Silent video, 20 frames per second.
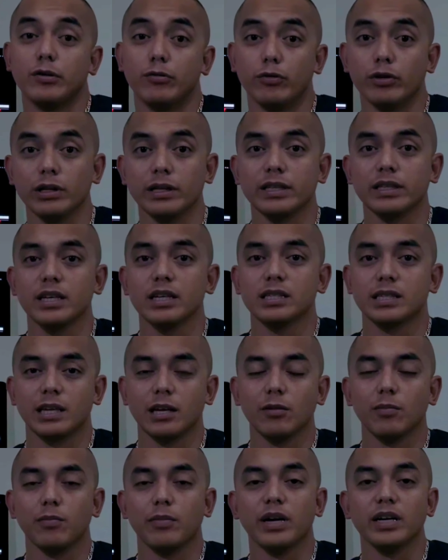It really does
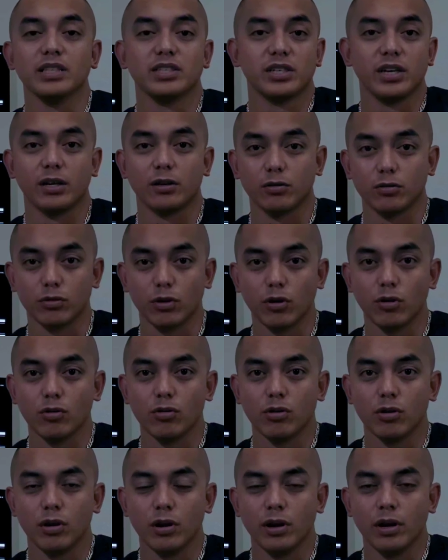help my channel
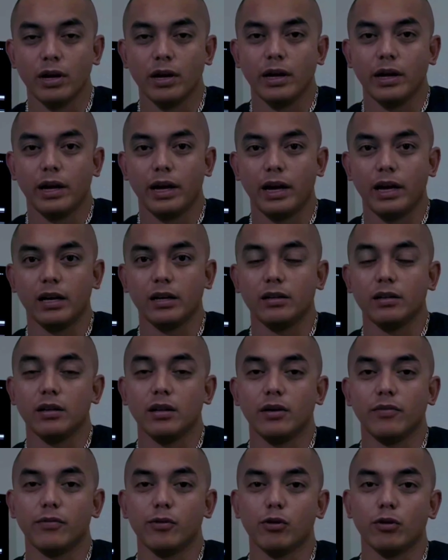grow. And
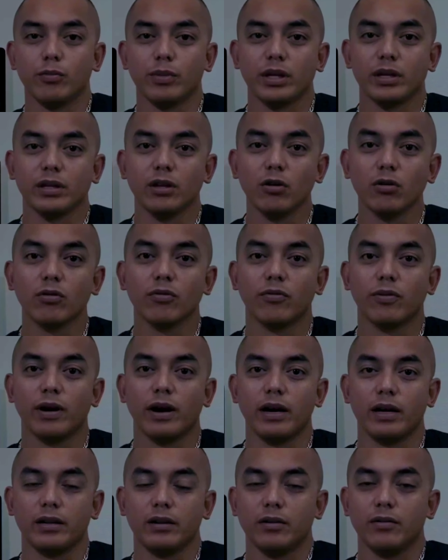if you want to be
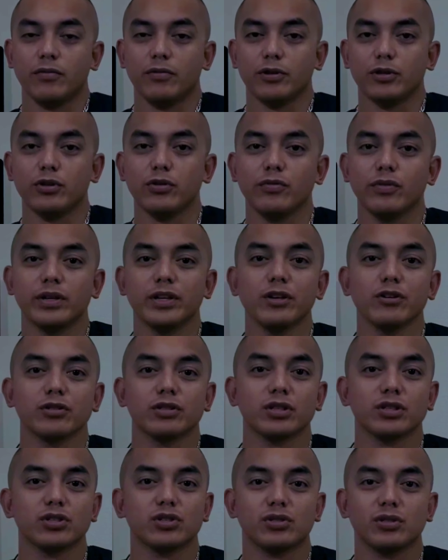notified for new
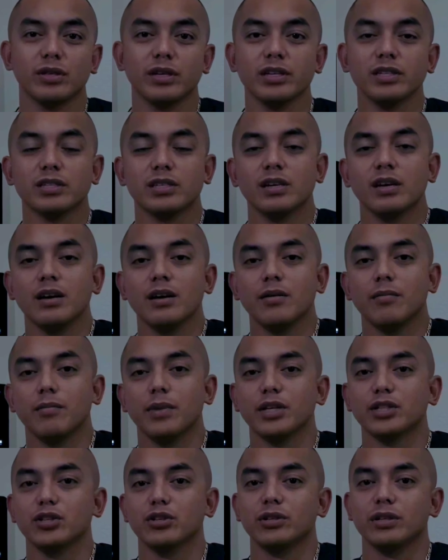videos such as this,
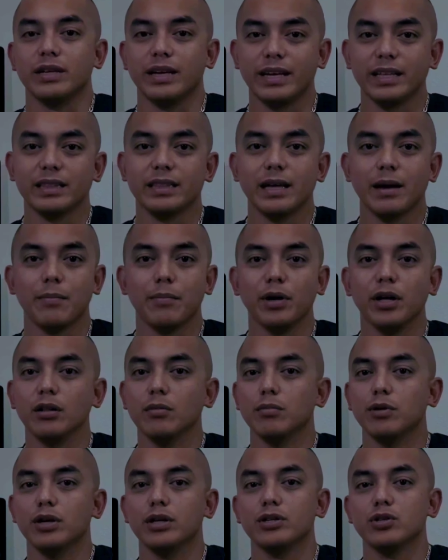make sure to hit that
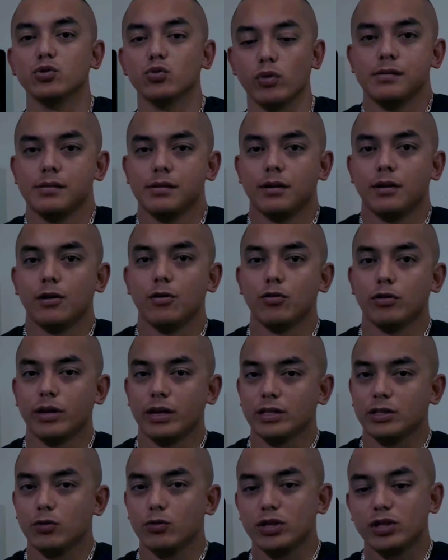bell button as well.
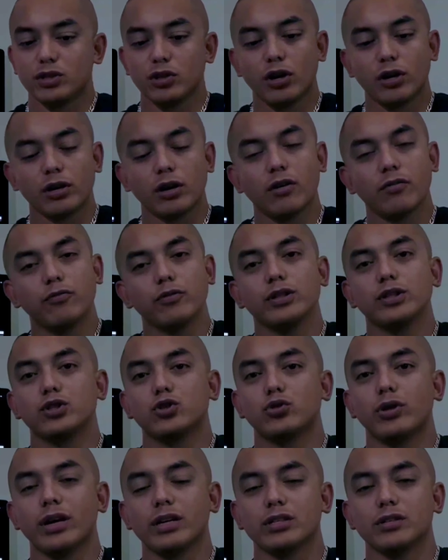Okay, so we start off with the
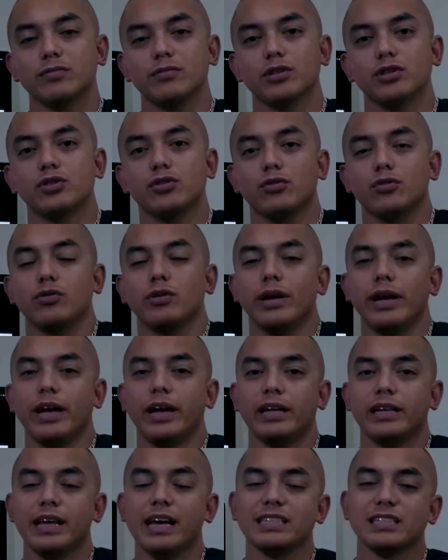traction of the shoe.
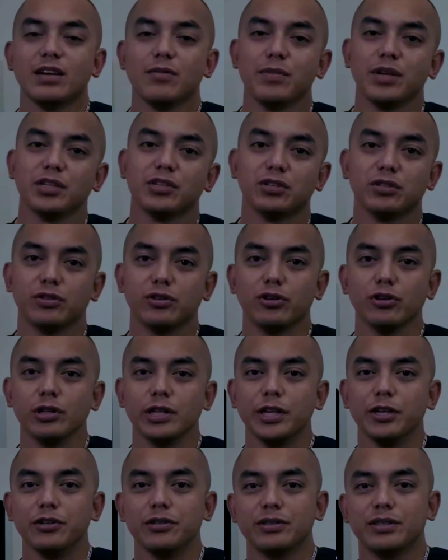And as I mentioned
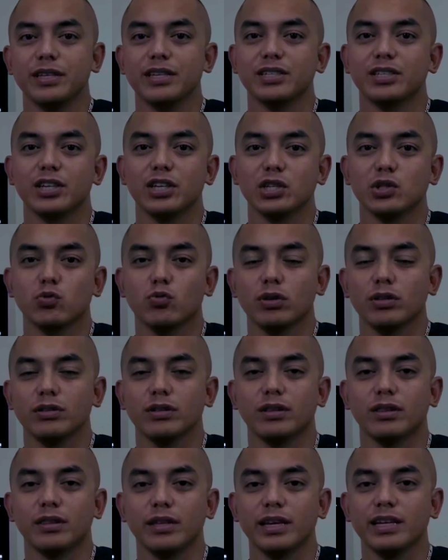earlier, this is one of
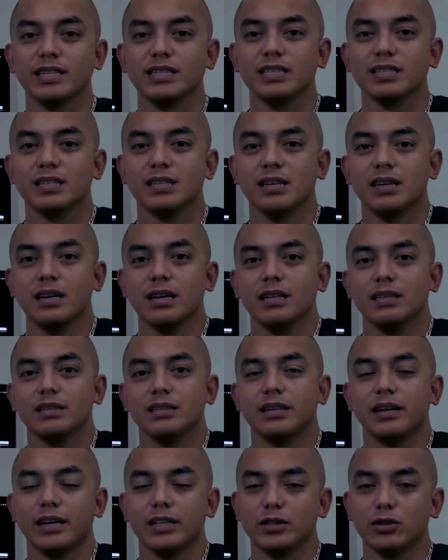the things
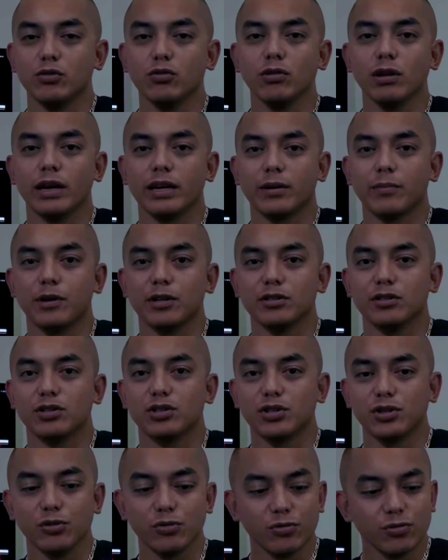that I do like about the
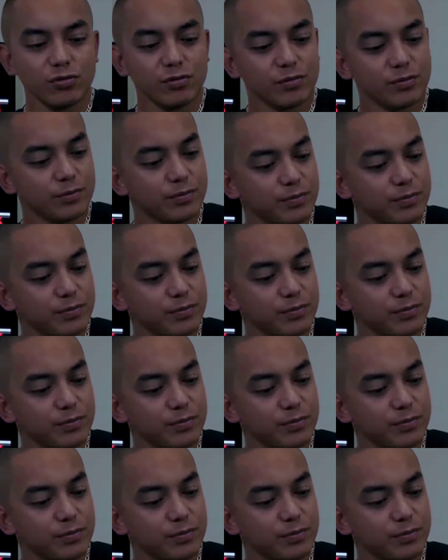shoe.